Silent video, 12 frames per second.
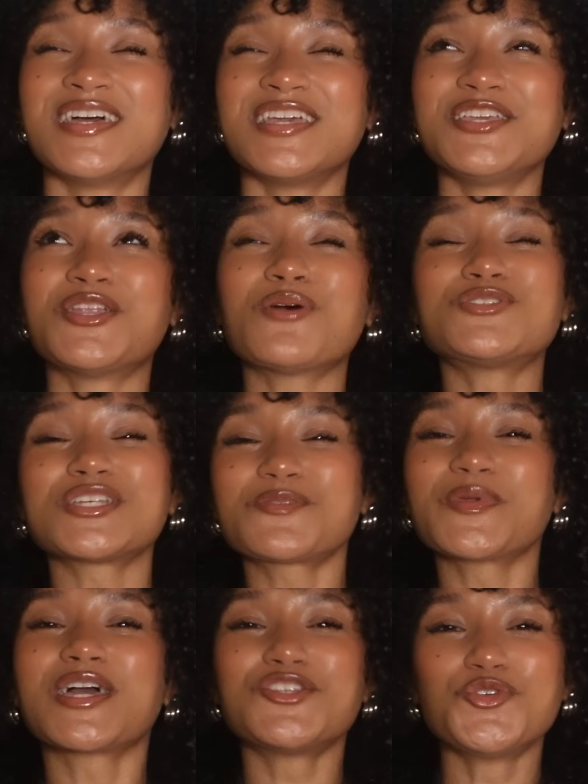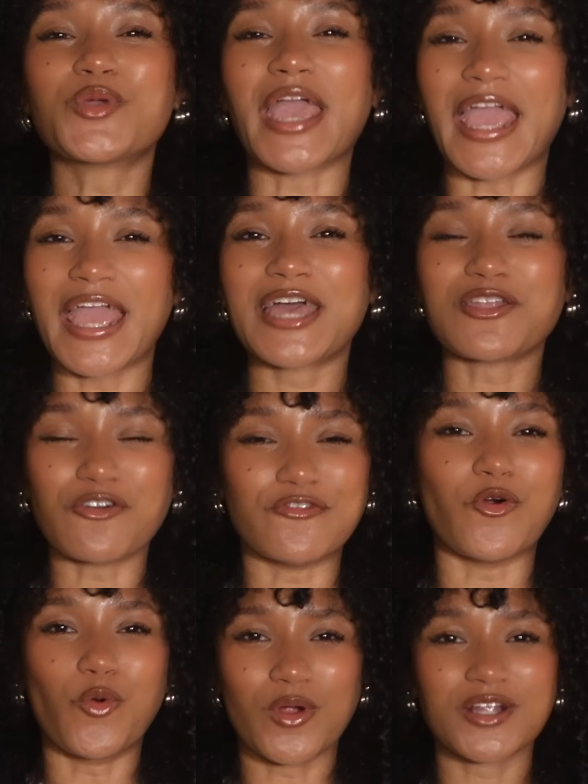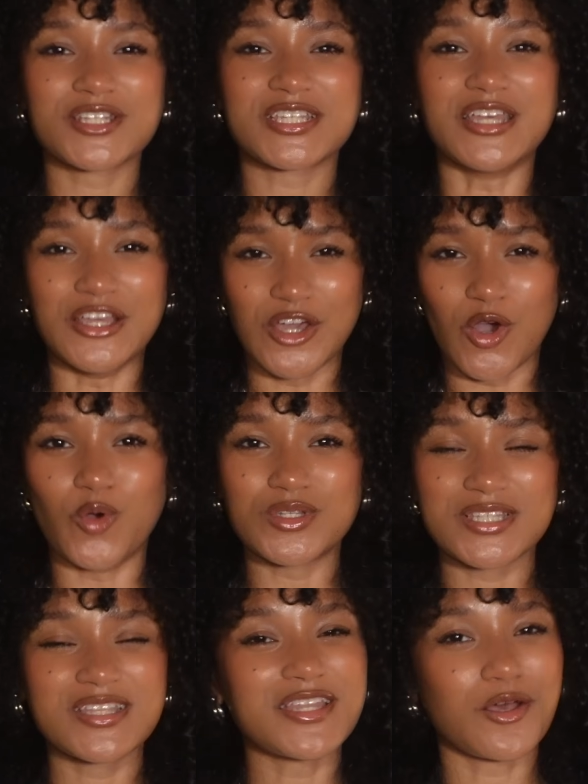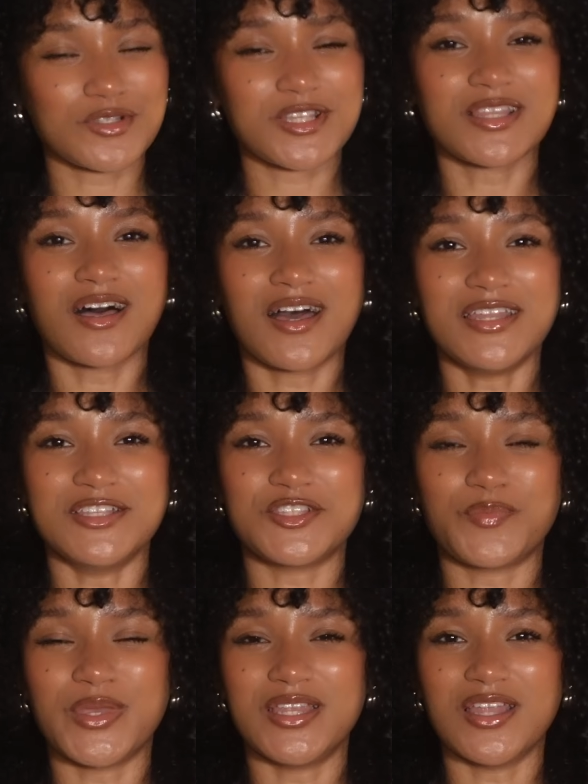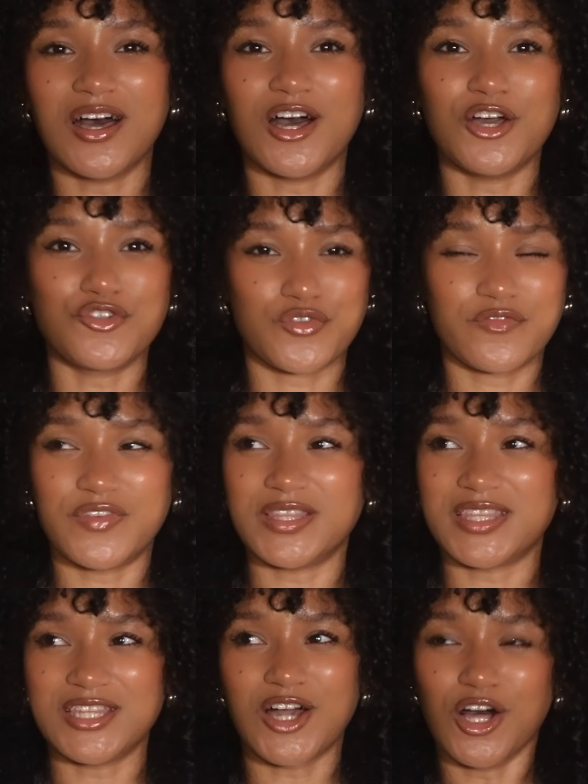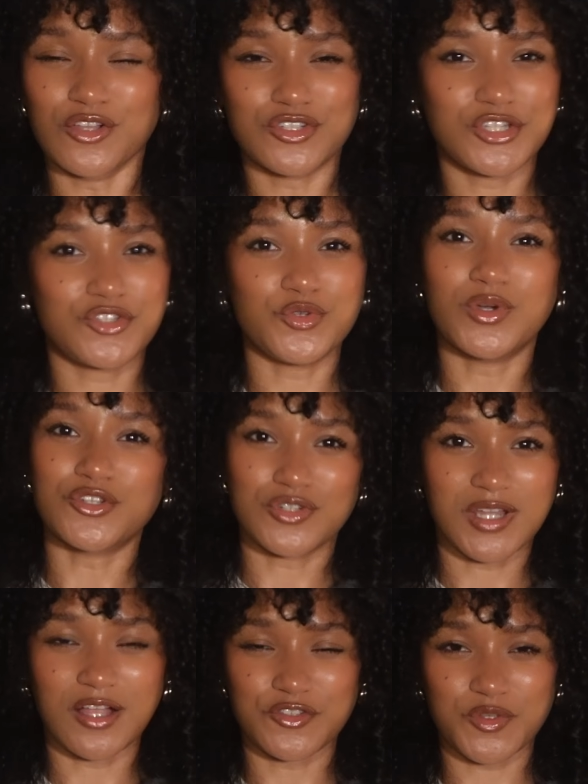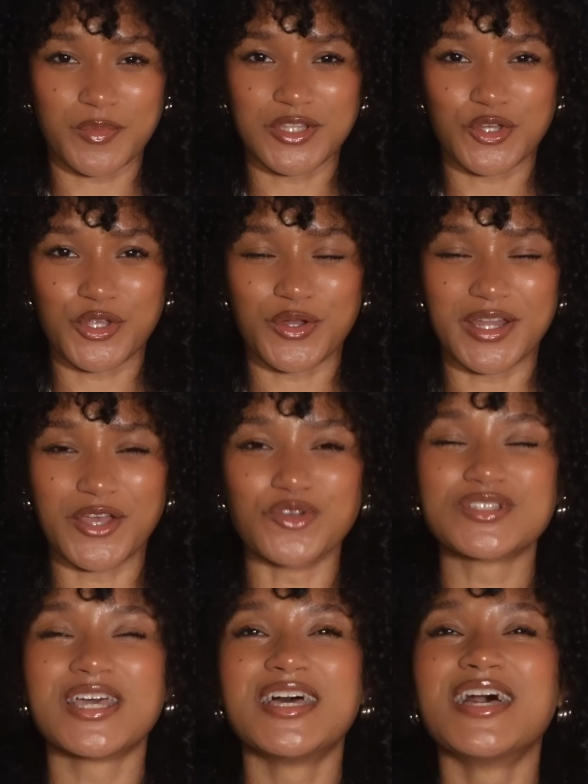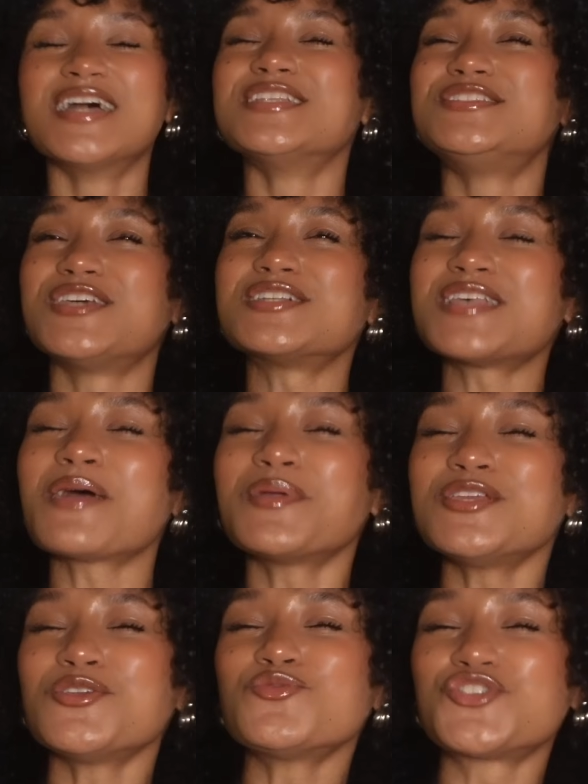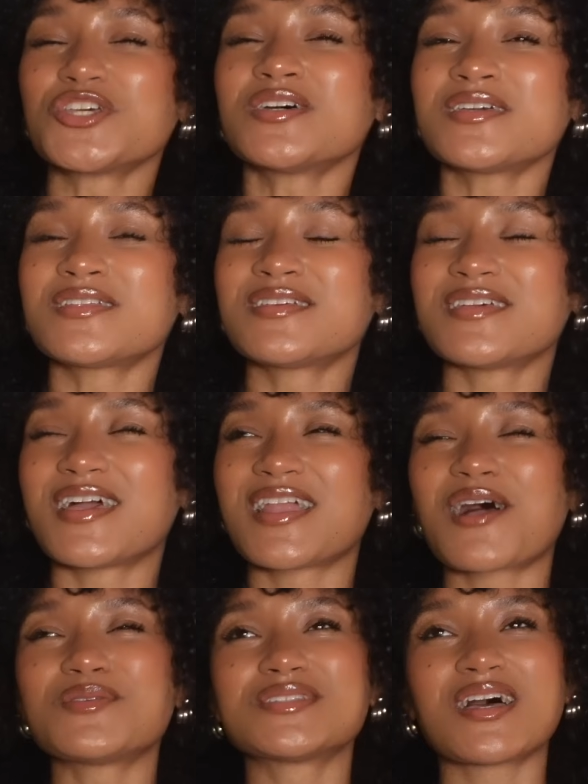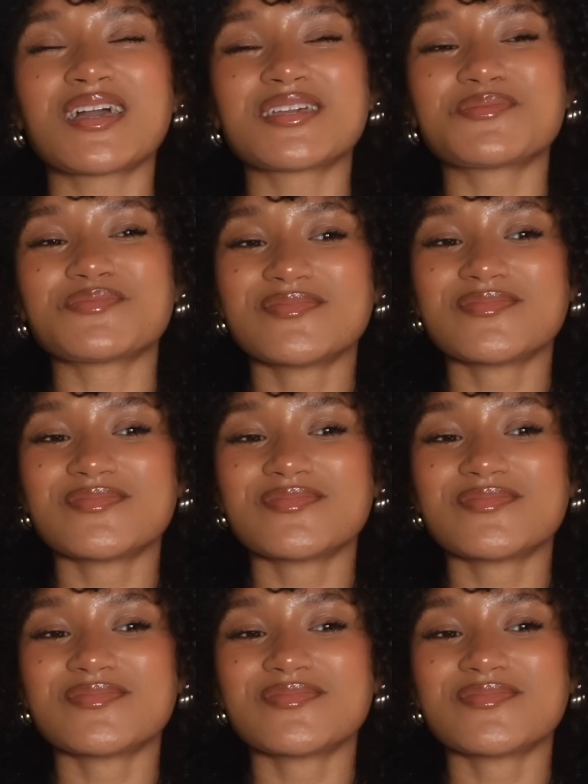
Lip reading: you know, just because you can afford to go to the nail salon and spend $150 to $200 a month on your nails, does that mean you should? And I was like,